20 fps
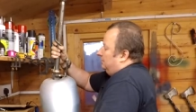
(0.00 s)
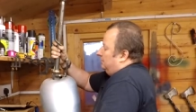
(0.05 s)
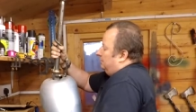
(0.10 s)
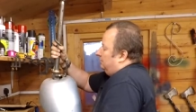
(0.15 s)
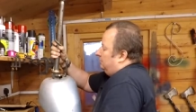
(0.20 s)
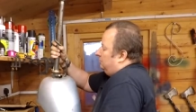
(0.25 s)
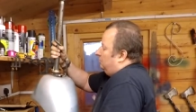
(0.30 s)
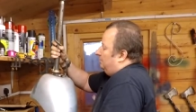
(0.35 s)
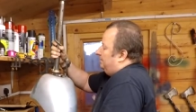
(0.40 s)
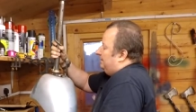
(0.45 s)

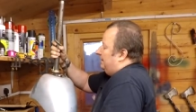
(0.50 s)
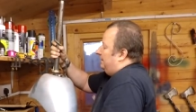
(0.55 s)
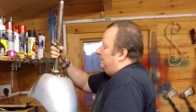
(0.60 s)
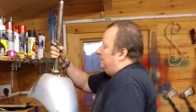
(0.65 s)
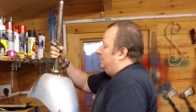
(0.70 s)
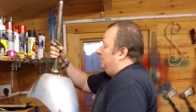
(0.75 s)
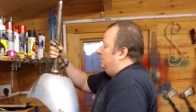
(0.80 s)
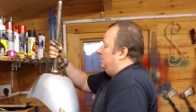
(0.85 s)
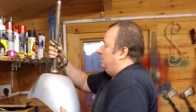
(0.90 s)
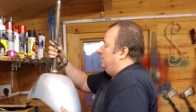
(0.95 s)
you'll be able
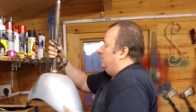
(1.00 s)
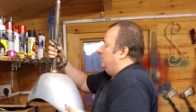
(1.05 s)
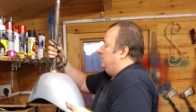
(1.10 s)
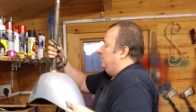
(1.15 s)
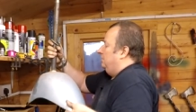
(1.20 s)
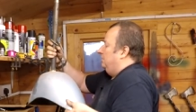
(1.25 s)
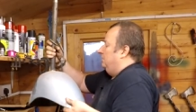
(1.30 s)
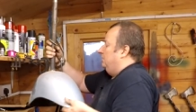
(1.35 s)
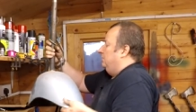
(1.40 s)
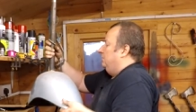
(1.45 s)
to
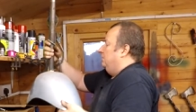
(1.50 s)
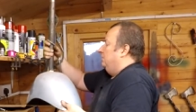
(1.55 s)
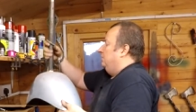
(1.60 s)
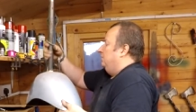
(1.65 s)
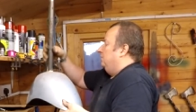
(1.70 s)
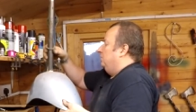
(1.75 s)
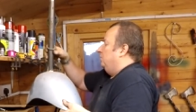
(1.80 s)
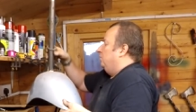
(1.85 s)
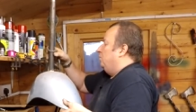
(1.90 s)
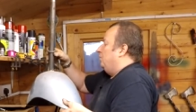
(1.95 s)

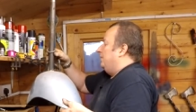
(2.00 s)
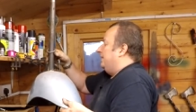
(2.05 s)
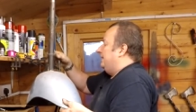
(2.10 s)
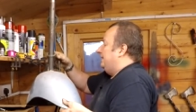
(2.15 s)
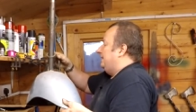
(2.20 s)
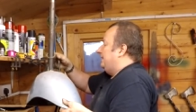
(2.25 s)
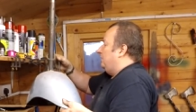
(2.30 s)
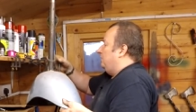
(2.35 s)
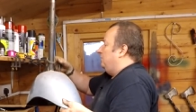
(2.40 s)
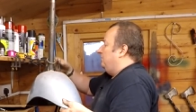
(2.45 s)
wiggle
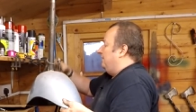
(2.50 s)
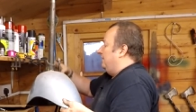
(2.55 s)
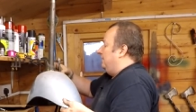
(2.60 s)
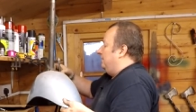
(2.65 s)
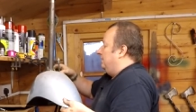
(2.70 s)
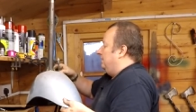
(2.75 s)
it over.